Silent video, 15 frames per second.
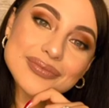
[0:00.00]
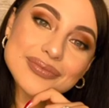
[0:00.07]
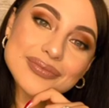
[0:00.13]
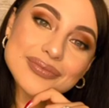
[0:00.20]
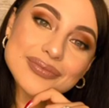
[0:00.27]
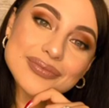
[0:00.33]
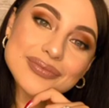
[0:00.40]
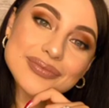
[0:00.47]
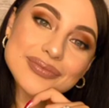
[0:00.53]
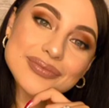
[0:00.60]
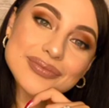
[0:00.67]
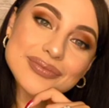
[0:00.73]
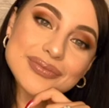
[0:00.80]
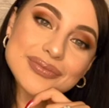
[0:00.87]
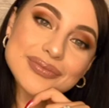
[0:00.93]

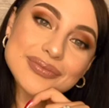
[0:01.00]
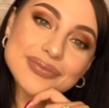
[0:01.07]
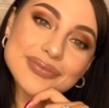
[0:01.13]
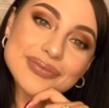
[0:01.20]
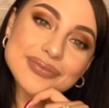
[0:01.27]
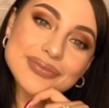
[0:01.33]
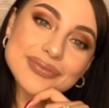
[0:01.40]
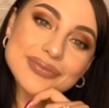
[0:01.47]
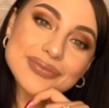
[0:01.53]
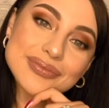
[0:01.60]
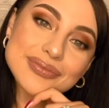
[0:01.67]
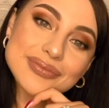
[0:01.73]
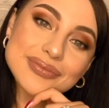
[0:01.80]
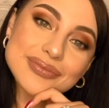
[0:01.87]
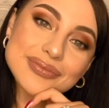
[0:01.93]

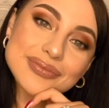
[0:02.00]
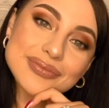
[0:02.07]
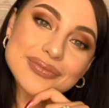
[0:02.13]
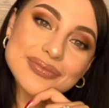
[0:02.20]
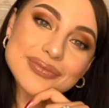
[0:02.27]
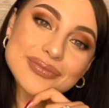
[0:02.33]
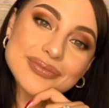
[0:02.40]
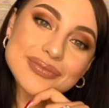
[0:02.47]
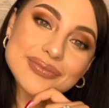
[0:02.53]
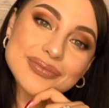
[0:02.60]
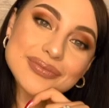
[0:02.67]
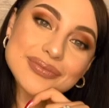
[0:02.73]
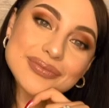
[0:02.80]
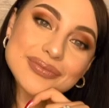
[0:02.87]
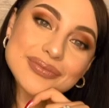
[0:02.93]

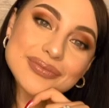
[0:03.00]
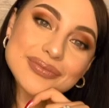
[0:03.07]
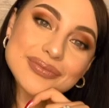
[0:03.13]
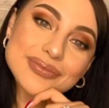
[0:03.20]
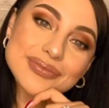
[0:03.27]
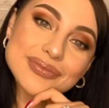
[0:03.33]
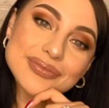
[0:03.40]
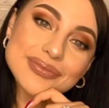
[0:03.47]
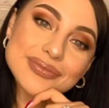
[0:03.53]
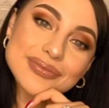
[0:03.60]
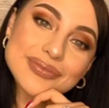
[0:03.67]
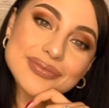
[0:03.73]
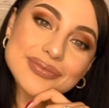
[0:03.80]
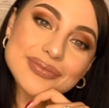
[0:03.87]
Nothing is said.